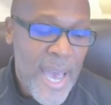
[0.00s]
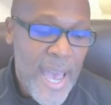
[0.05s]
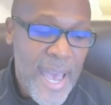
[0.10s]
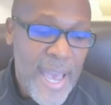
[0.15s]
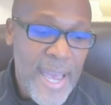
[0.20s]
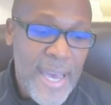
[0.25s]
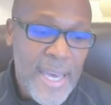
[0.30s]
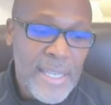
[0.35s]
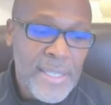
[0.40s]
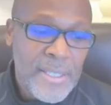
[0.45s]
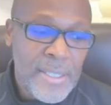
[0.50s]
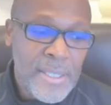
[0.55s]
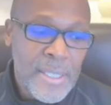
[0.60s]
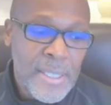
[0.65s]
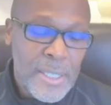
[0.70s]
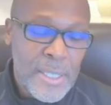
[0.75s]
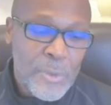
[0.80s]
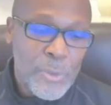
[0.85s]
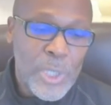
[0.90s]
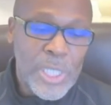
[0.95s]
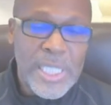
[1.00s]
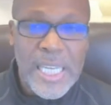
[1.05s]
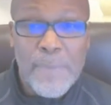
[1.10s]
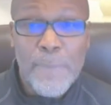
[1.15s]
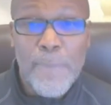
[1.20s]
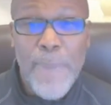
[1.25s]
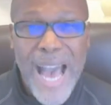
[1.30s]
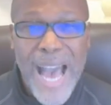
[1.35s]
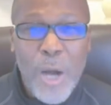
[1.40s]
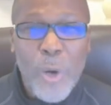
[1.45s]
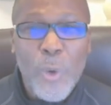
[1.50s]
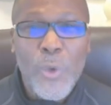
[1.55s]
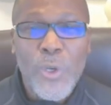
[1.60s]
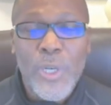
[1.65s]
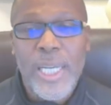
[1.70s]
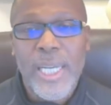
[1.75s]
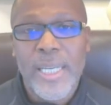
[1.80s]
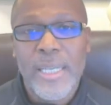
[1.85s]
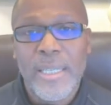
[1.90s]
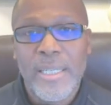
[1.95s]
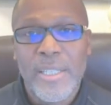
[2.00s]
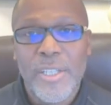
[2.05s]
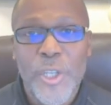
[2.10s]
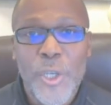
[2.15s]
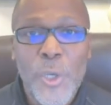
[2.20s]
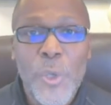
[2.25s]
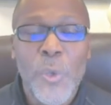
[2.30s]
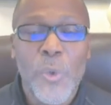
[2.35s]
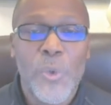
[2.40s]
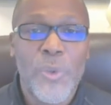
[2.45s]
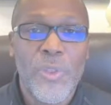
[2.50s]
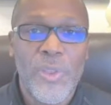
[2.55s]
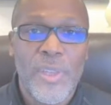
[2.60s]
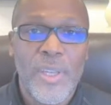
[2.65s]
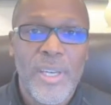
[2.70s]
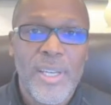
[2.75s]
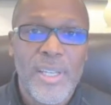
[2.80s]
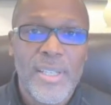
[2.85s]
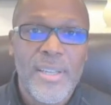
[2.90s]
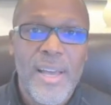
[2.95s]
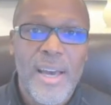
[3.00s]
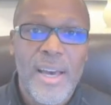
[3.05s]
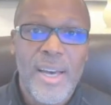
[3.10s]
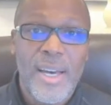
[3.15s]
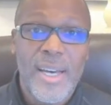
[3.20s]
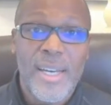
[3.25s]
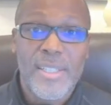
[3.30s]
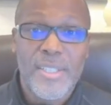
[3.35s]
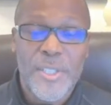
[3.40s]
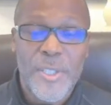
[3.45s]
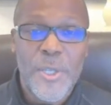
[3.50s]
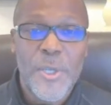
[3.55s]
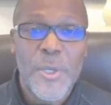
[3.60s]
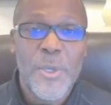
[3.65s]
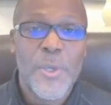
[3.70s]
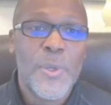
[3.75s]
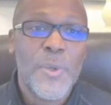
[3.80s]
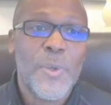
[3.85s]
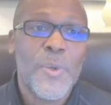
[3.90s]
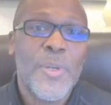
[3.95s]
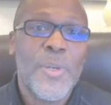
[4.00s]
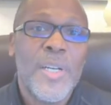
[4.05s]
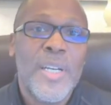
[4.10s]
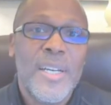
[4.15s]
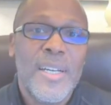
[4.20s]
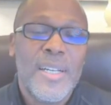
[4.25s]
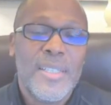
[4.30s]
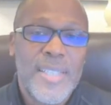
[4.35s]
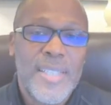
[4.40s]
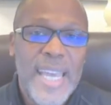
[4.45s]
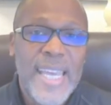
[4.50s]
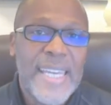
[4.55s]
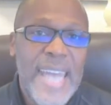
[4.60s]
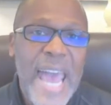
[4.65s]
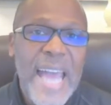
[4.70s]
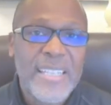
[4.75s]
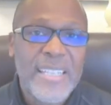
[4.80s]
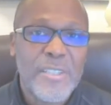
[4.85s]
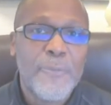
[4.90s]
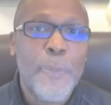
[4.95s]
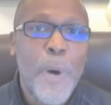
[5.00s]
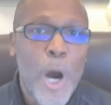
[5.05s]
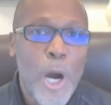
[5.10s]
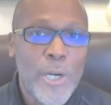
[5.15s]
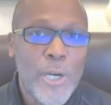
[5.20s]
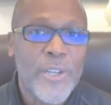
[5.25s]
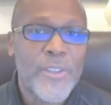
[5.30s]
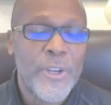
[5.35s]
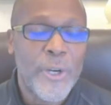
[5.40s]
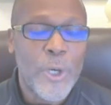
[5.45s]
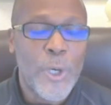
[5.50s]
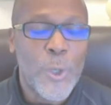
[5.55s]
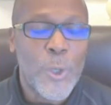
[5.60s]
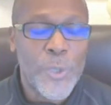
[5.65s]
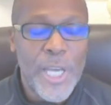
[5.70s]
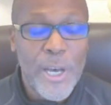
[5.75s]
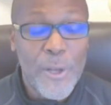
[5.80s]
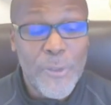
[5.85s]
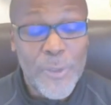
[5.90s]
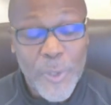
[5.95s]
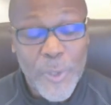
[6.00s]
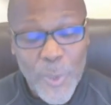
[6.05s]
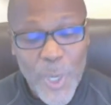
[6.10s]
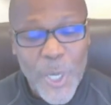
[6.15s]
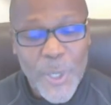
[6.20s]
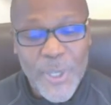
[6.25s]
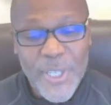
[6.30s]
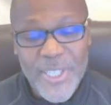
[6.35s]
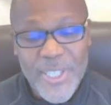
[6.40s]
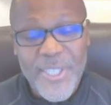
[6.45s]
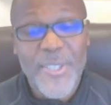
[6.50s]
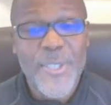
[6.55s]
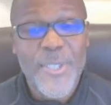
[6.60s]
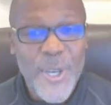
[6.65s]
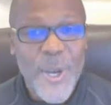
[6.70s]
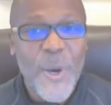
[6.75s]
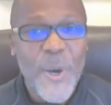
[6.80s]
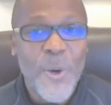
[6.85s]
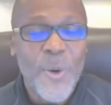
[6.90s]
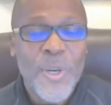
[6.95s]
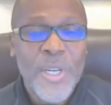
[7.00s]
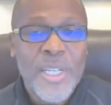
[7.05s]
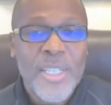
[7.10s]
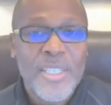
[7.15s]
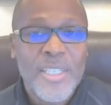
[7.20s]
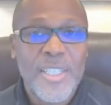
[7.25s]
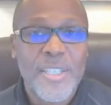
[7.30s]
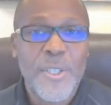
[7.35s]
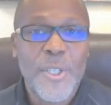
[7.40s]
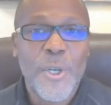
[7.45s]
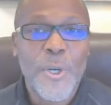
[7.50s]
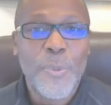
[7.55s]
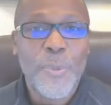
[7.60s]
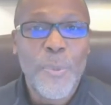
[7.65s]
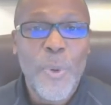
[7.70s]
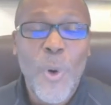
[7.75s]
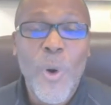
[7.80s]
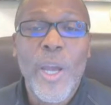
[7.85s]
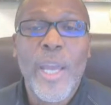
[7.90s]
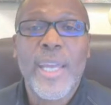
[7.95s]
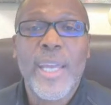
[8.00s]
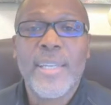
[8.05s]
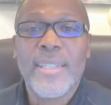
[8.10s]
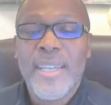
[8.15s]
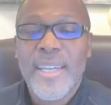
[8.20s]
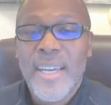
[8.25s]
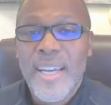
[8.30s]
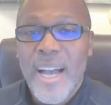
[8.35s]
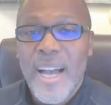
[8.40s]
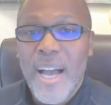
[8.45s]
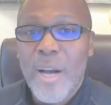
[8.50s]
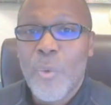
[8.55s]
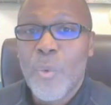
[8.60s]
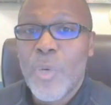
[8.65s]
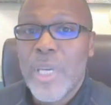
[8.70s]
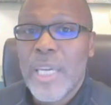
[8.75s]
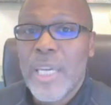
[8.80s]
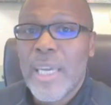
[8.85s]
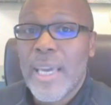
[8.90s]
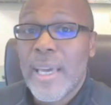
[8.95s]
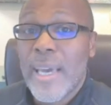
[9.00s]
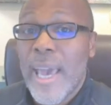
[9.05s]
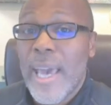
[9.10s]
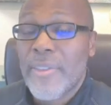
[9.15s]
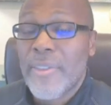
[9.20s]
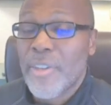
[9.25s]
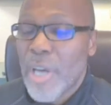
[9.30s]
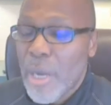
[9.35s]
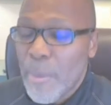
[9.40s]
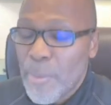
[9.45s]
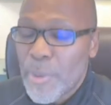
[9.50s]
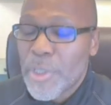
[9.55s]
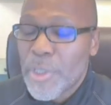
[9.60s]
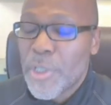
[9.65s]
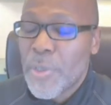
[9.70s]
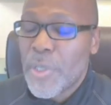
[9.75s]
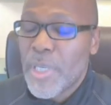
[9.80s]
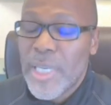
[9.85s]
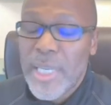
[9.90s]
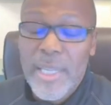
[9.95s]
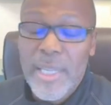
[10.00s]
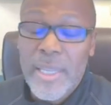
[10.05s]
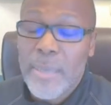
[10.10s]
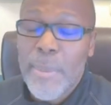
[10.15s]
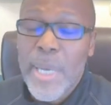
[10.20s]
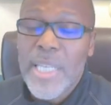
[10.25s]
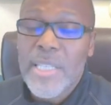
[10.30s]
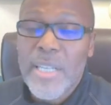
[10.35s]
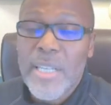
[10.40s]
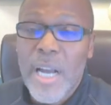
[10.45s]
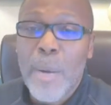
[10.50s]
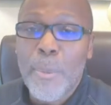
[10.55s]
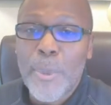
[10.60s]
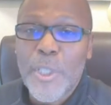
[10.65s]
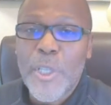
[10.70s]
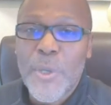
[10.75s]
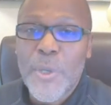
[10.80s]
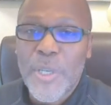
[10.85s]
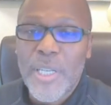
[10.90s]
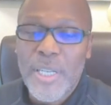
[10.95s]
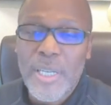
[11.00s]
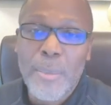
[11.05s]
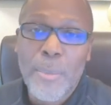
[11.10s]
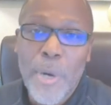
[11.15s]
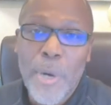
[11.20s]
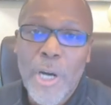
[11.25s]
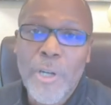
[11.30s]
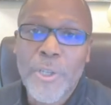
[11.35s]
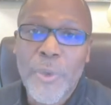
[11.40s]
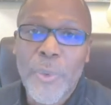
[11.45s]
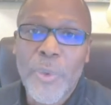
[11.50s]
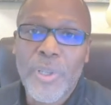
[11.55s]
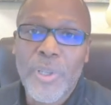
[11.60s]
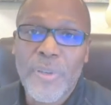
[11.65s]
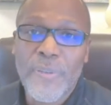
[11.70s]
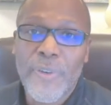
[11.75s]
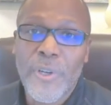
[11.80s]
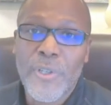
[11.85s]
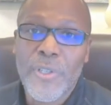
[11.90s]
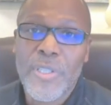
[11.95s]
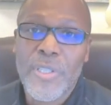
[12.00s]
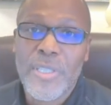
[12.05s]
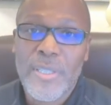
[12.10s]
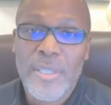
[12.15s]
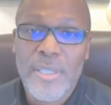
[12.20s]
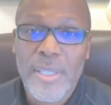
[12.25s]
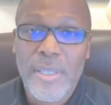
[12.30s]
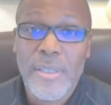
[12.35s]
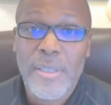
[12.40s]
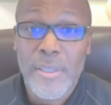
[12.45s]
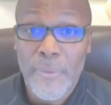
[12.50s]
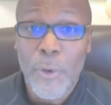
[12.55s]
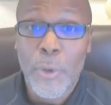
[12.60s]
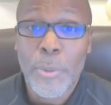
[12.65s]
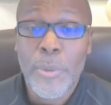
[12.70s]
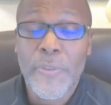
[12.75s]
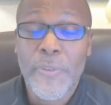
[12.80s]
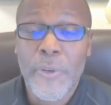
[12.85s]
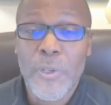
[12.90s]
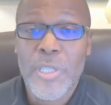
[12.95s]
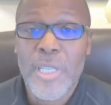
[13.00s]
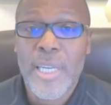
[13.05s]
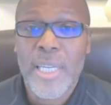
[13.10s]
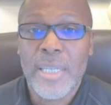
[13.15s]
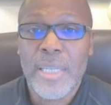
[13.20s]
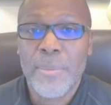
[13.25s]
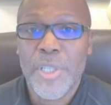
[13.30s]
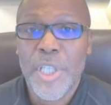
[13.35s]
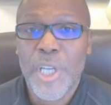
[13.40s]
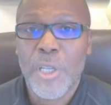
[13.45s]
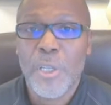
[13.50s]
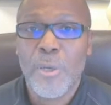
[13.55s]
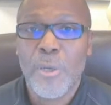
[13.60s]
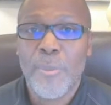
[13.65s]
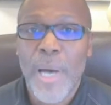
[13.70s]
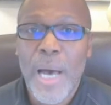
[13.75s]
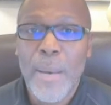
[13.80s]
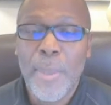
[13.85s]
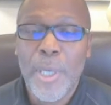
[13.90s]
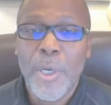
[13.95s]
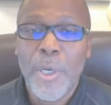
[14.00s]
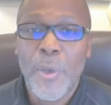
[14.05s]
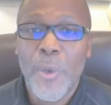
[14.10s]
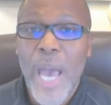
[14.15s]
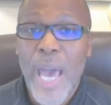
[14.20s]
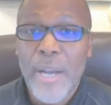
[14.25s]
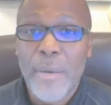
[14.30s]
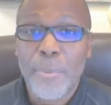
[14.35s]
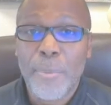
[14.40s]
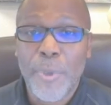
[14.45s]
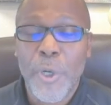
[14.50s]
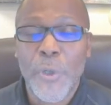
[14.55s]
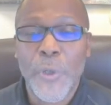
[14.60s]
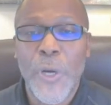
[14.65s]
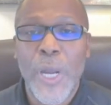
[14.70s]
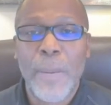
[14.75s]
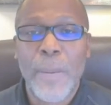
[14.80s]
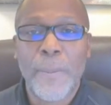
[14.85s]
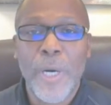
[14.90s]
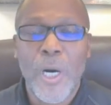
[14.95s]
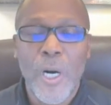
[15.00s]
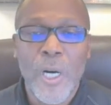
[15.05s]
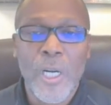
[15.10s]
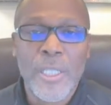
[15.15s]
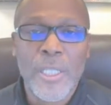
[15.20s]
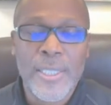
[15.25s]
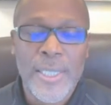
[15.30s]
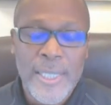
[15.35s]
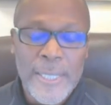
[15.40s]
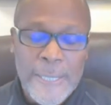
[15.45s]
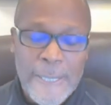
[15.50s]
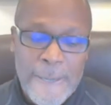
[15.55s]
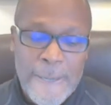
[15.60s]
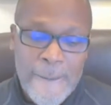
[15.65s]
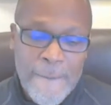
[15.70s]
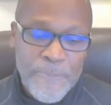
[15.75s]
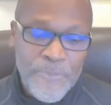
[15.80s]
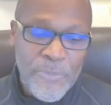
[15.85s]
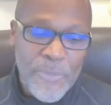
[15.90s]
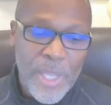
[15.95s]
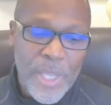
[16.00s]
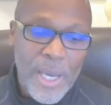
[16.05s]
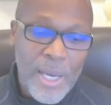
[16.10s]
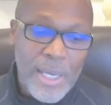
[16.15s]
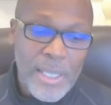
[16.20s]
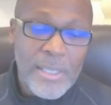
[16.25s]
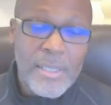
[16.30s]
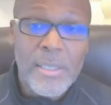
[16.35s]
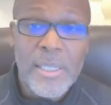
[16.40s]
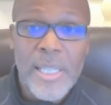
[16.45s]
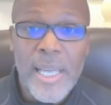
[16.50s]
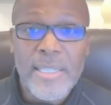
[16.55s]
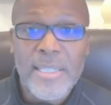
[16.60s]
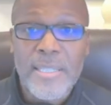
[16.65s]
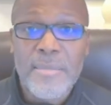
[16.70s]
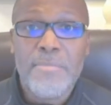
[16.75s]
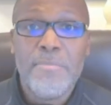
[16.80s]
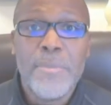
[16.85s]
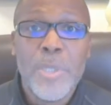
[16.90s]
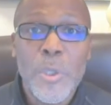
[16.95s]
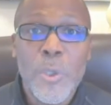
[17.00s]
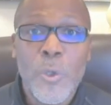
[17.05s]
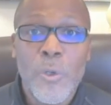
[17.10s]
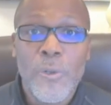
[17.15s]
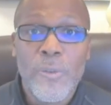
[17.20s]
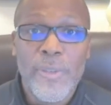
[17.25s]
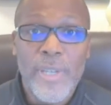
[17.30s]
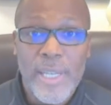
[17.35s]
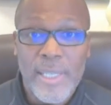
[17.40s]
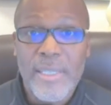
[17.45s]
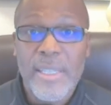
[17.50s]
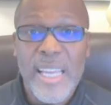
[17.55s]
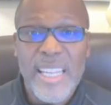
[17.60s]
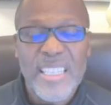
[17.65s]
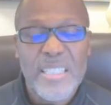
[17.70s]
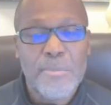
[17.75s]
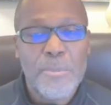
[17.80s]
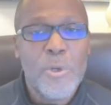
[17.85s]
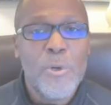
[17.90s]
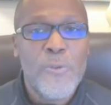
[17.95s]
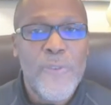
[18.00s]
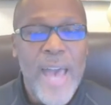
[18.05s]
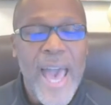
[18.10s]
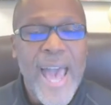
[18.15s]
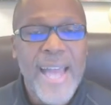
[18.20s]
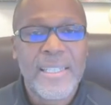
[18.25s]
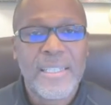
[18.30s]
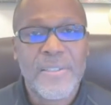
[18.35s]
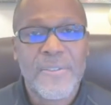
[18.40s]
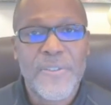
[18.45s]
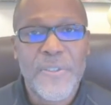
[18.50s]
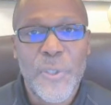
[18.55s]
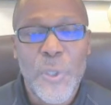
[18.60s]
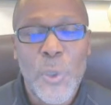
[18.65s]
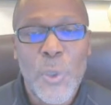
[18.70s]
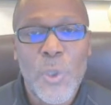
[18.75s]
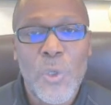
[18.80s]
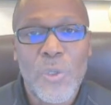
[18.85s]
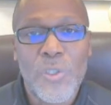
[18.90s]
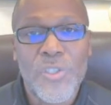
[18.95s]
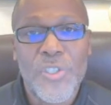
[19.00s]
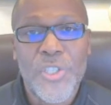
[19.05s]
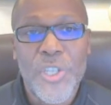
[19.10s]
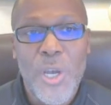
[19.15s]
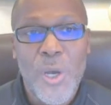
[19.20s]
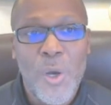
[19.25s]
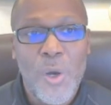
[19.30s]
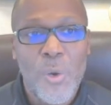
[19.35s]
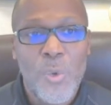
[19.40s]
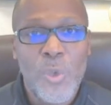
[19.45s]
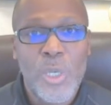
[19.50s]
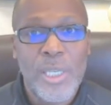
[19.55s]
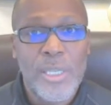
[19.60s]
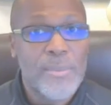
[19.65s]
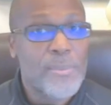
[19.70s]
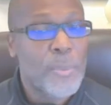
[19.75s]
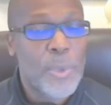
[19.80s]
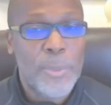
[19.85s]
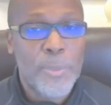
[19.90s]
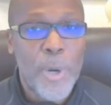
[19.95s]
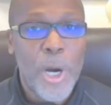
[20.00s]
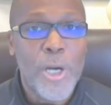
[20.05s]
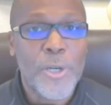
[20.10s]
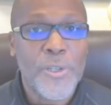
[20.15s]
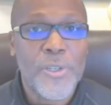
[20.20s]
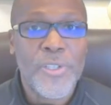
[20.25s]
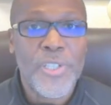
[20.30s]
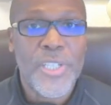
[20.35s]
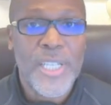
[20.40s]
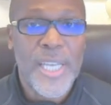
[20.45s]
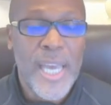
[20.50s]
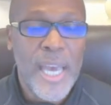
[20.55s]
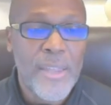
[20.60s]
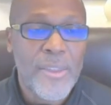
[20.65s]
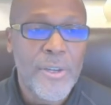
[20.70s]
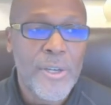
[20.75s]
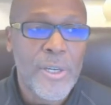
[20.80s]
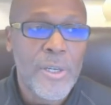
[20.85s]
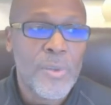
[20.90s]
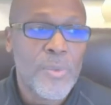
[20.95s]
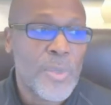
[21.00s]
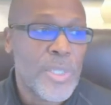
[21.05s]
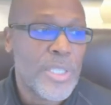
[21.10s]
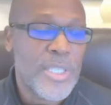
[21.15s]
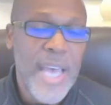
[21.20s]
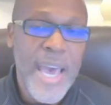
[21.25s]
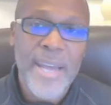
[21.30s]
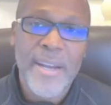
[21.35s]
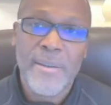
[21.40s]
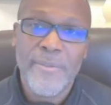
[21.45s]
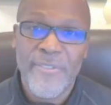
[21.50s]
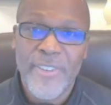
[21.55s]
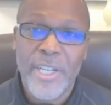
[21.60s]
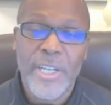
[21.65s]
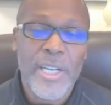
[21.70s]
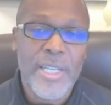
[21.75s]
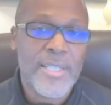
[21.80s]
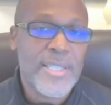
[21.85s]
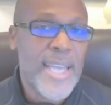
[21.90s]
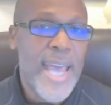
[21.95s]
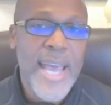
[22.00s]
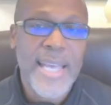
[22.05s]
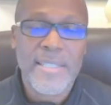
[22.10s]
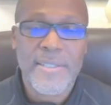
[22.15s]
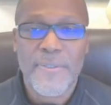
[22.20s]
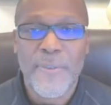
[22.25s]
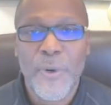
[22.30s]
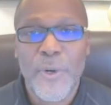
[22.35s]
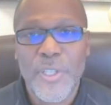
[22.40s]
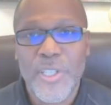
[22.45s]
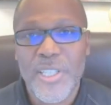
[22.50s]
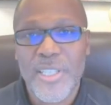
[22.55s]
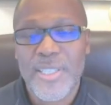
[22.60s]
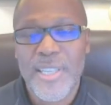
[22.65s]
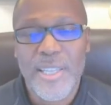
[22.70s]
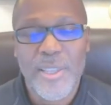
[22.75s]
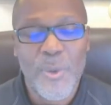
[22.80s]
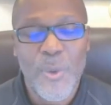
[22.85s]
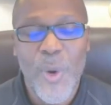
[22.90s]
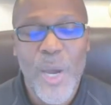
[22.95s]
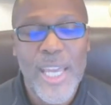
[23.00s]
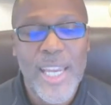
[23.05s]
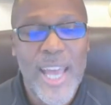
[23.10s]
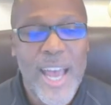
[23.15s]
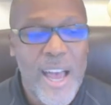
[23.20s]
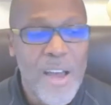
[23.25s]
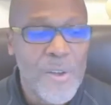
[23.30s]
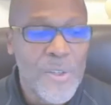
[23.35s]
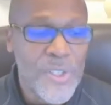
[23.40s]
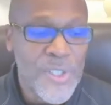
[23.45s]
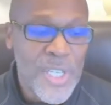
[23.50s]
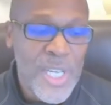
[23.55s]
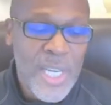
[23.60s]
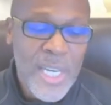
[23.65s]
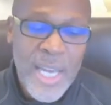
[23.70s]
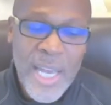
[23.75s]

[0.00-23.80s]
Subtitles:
and really empowering youth to take an active part in their own health and wellness. And so, to your point, we had the opportunity, the amazing opportunity, to partner with the former First Michelle Obama, who had a program called Let's Move and Let's Move Active Schools. So we partnered together. We sat on various task forces at the White House,